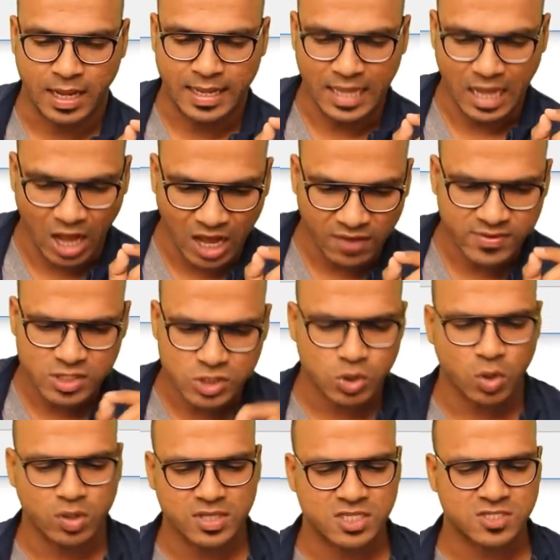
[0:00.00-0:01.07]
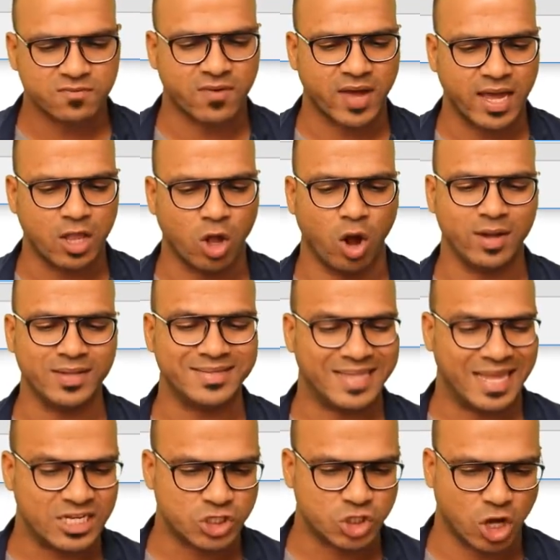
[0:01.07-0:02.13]
Now I will store this file on
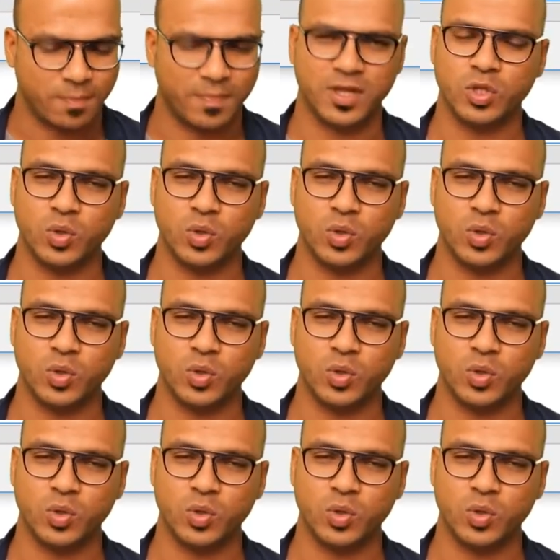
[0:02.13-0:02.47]
desktop.